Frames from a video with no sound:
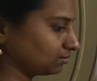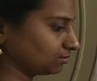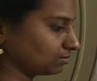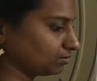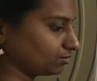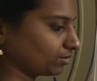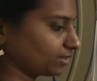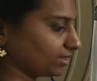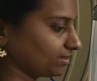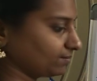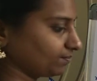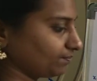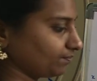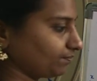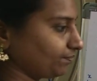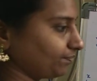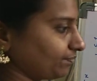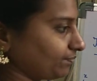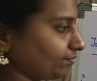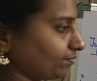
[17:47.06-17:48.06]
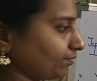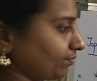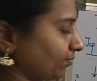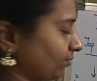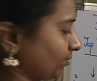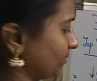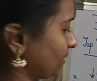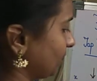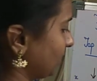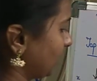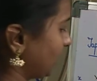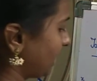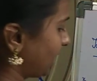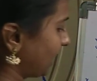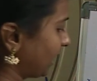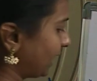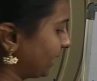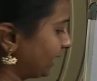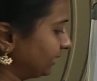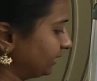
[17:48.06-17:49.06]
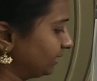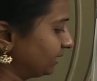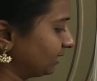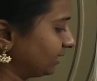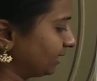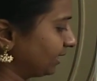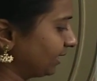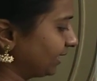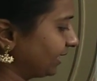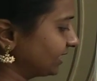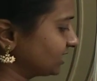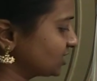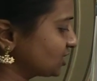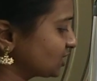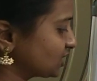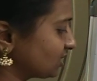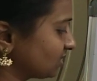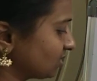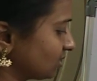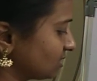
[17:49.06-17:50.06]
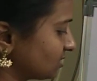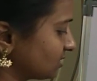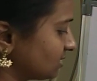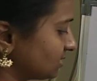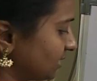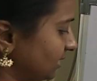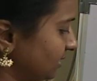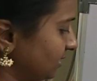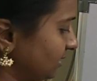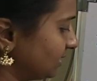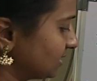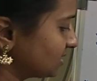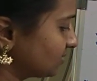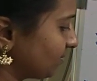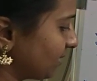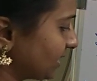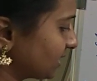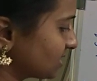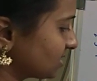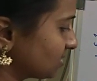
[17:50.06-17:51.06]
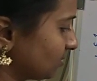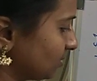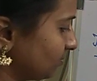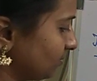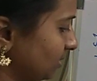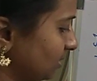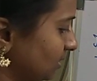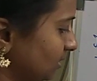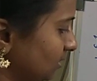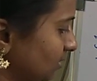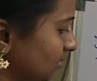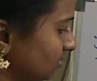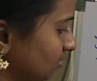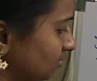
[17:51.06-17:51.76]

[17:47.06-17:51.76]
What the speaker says: Okay. And Hz is maximum here